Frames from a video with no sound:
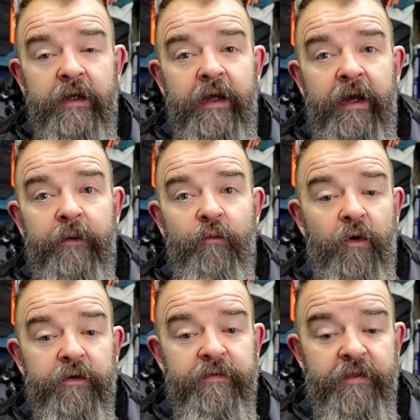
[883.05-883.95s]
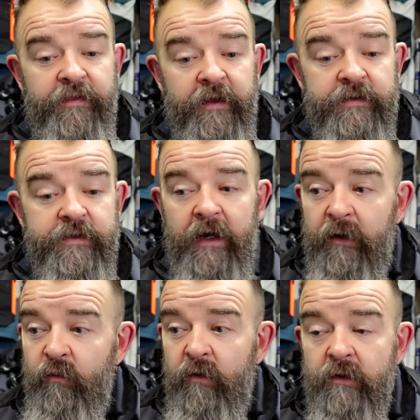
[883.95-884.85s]
One of the things that
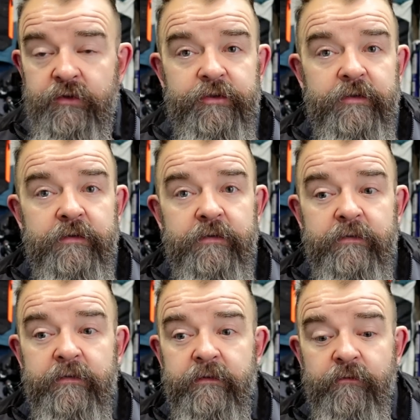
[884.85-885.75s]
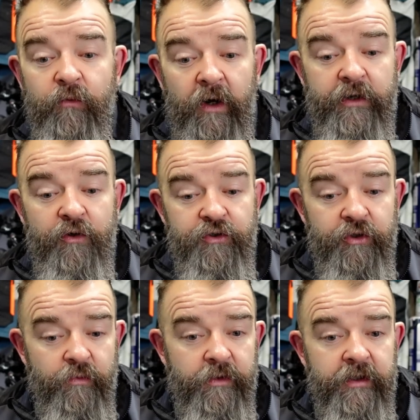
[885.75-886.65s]
what I could
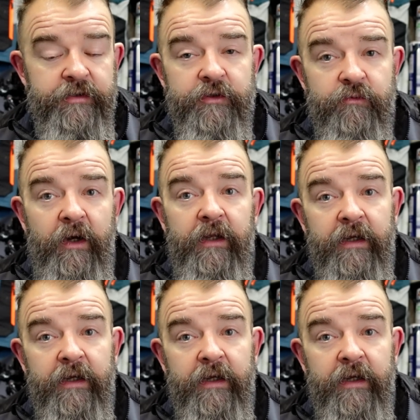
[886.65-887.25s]
do with this as well,